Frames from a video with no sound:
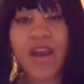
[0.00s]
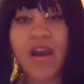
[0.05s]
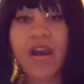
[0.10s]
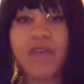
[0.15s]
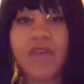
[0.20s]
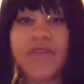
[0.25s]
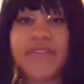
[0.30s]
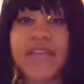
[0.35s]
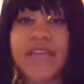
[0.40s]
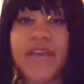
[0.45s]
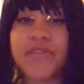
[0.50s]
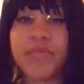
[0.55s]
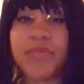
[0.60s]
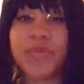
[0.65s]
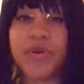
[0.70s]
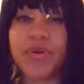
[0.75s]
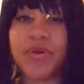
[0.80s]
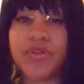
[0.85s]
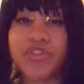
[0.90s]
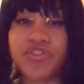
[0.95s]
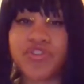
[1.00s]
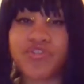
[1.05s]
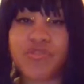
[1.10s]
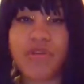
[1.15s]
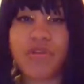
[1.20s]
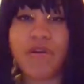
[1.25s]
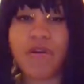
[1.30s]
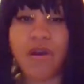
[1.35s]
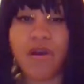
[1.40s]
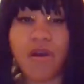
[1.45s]
always have to put on a
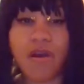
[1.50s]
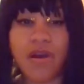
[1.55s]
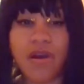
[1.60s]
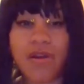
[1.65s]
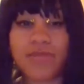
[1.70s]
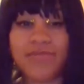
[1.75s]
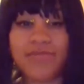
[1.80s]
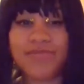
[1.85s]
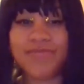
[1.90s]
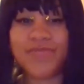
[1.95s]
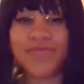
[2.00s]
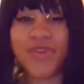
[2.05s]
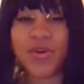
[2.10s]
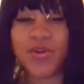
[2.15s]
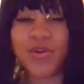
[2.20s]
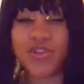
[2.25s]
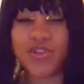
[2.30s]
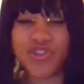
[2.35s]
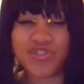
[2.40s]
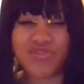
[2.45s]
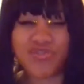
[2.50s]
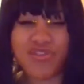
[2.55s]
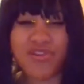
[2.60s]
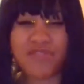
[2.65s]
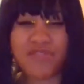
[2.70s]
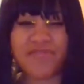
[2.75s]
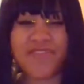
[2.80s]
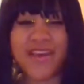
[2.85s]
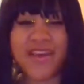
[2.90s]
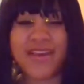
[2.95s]
strong arm or a
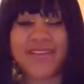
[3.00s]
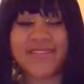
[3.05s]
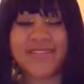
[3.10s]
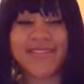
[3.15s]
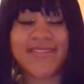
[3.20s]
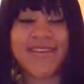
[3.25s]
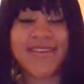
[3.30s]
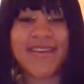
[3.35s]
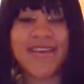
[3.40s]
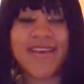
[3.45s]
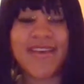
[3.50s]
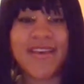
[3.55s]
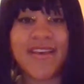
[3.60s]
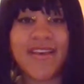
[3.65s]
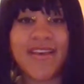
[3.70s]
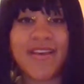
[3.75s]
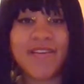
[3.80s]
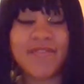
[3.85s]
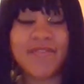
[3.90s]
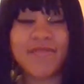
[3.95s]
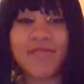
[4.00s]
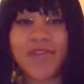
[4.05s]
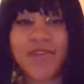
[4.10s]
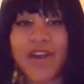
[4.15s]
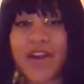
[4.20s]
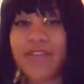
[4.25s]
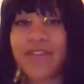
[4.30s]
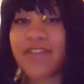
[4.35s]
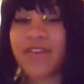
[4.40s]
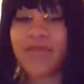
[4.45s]
strong face
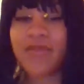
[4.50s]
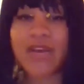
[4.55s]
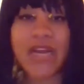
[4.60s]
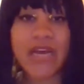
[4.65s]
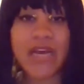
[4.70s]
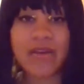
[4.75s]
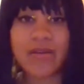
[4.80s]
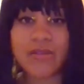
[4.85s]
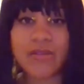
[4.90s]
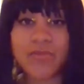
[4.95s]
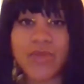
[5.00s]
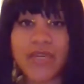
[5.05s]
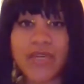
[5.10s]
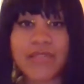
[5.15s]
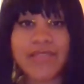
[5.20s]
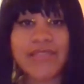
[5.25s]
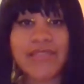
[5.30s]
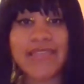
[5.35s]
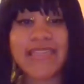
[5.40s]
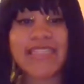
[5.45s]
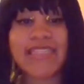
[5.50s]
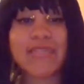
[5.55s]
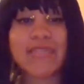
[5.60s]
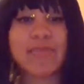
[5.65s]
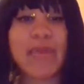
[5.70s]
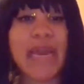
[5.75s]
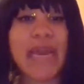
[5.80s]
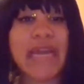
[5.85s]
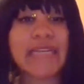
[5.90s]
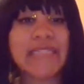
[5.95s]
for everyone else because it's
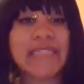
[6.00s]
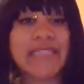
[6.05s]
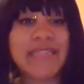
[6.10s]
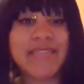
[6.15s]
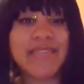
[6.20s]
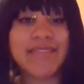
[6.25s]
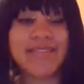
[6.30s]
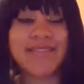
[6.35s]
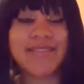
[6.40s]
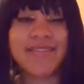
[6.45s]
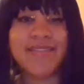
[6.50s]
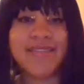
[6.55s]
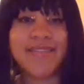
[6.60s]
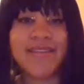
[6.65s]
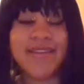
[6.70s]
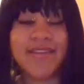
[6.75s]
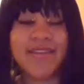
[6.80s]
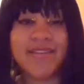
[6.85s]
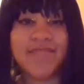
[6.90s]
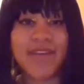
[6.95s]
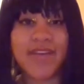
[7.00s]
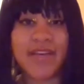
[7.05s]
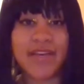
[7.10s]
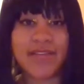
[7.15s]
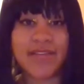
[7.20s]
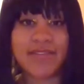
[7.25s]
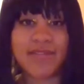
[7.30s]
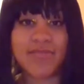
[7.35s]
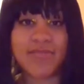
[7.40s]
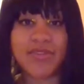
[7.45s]
expected for
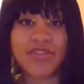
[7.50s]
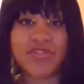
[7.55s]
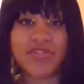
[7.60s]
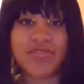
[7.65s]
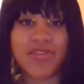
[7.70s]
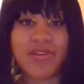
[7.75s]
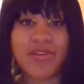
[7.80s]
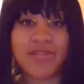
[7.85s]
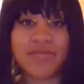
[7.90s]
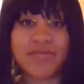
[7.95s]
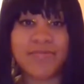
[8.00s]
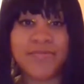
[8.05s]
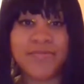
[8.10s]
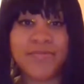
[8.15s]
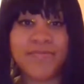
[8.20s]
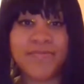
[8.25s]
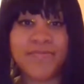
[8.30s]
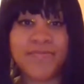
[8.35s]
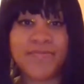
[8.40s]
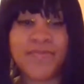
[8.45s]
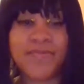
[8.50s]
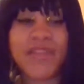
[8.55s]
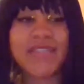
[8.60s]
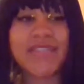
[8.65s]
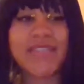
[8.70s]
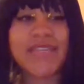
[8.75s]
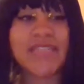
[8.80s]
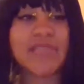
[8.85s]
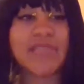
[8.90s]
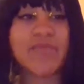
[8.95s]
us to be strong.
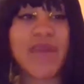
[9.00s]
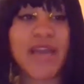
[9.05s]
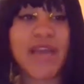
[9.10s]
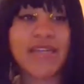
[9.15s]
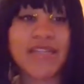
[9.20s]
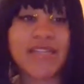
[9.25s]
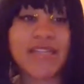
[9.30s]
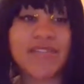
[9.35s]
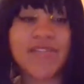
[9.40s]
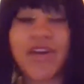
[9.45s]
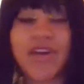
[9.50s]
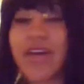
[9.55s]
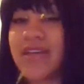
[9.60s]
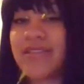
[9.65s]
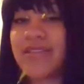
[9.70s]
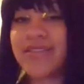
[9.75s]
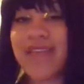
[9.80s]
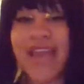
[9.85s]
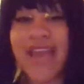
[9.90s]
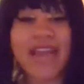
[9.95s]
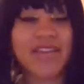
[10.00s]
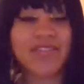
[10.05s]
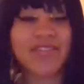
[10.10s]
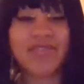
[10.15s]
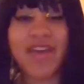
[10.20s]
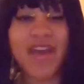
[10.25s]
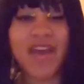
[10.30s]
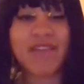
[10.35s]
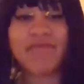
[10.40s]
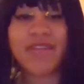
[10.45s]
It's expected for us to
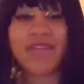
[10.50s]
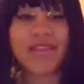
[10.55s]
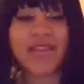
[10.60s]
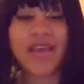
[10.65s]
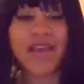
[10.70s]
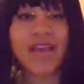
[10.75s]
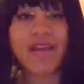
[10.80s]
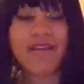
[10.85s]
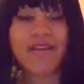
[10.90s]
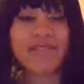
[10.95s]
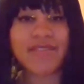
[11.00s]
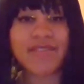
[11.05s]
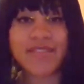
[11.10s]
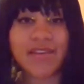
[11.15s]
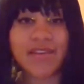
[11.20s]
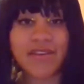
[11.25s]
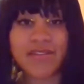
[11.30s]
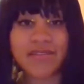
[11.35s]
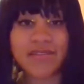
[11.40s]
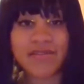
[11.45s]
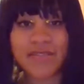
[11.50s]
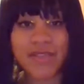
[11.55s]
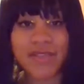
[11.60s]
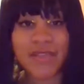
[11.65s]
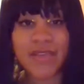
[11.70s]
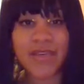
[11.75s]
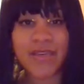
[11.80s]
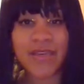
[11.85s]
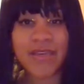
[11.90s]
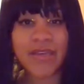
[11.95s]
handle everything
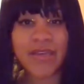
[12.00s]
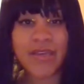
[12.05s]
ourselves.